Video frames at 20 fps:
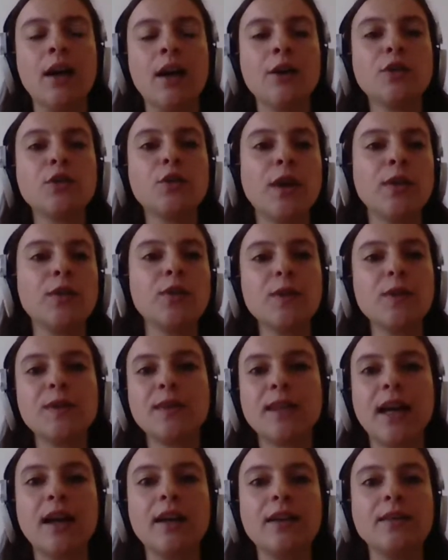I think it's an
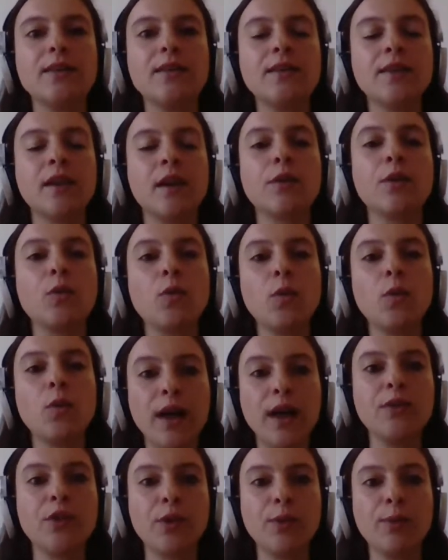interesting case
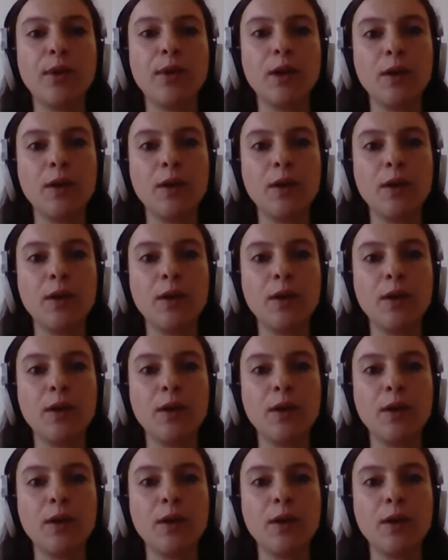study